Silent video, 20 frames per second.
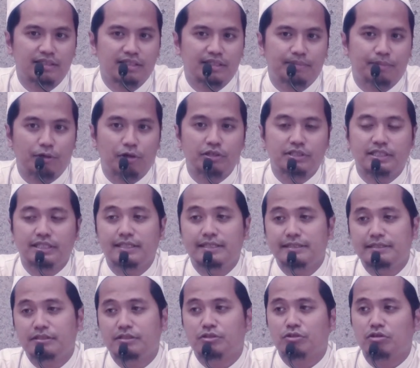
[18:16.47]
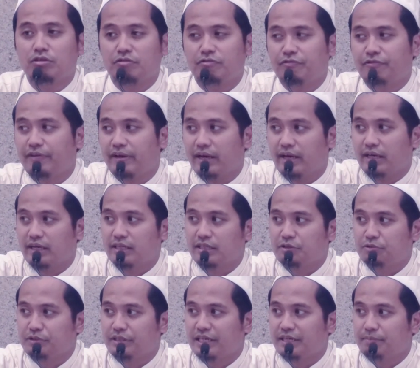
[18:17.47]
Because it is not fair
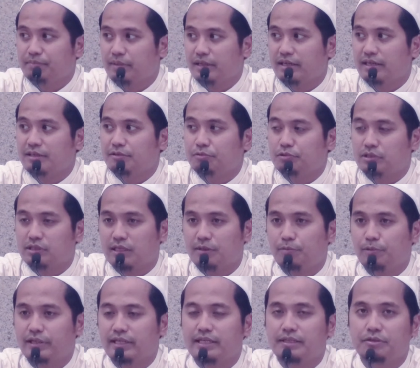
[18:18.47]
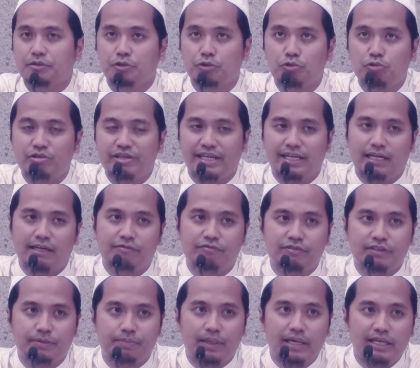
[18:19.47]
to get married with someone and you know that
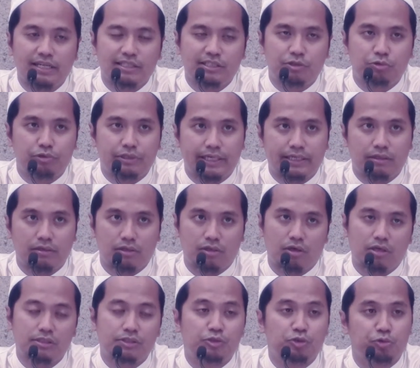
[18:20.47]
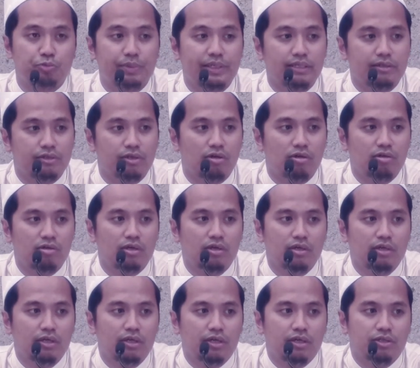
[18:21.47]
after marriage you cannot consummate your
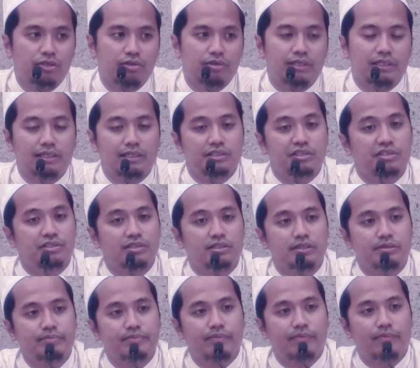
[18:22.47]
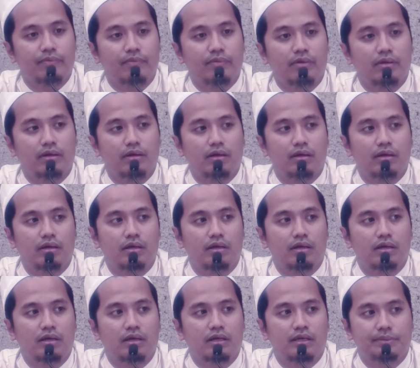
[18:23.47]
relationship.
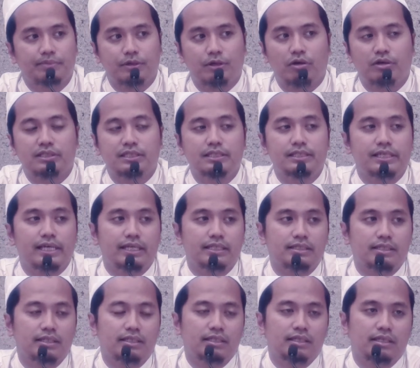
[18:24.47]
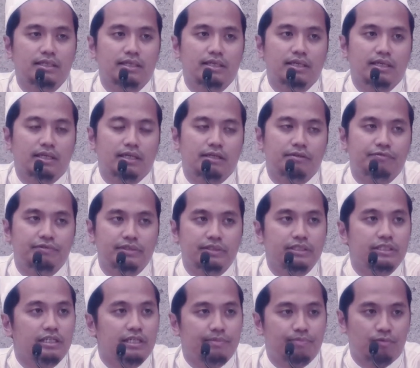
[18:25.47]
Because he has a
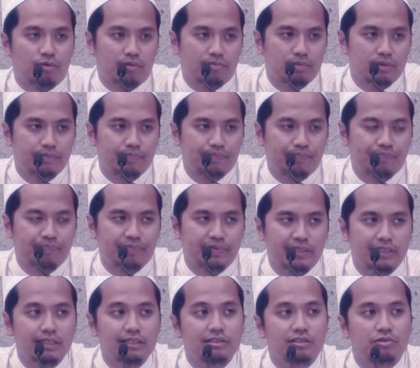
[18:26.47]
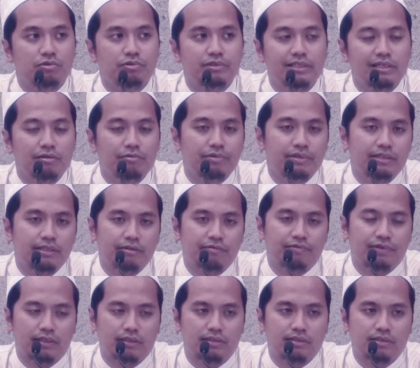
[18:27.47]
physical problem, he needs to deal with it
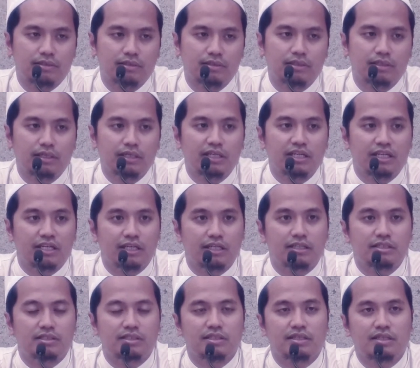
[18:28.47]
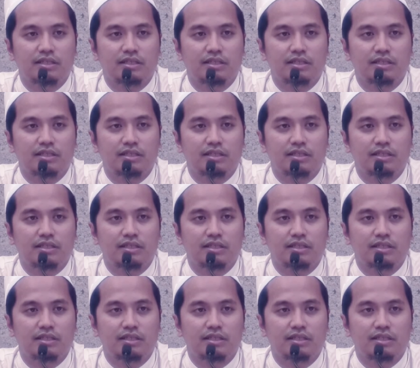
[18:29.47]
first. It is